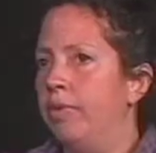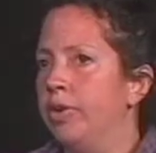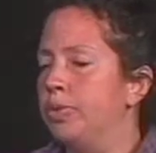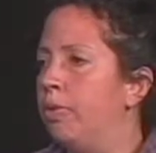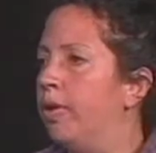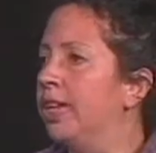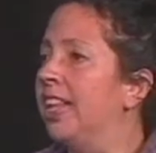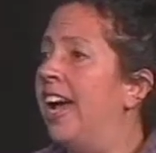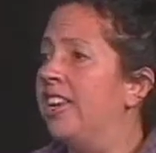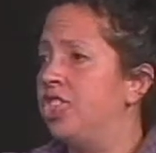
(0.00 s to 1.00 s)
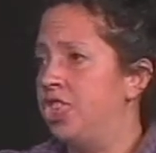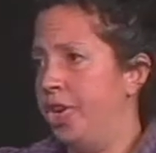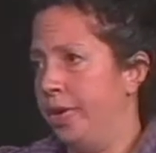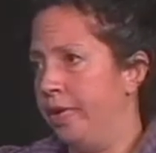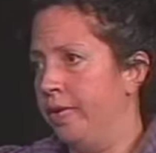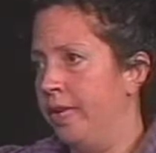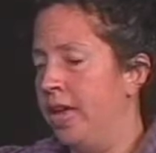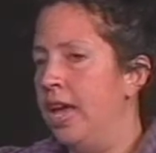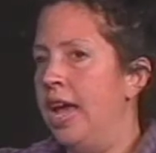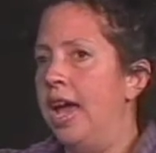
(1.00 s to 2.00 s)
was born last year,
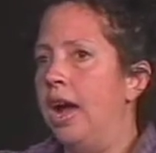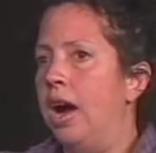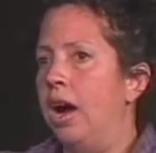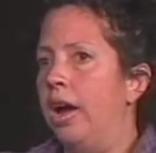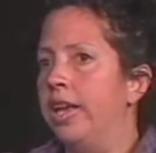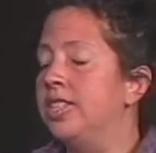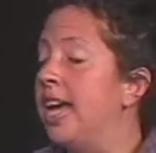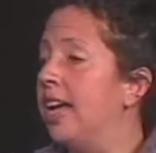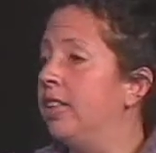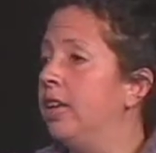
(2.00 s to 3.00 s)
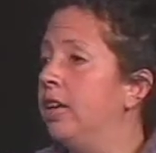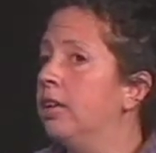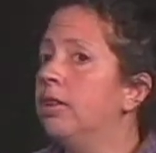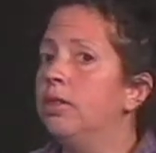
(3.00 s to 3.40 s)
exactly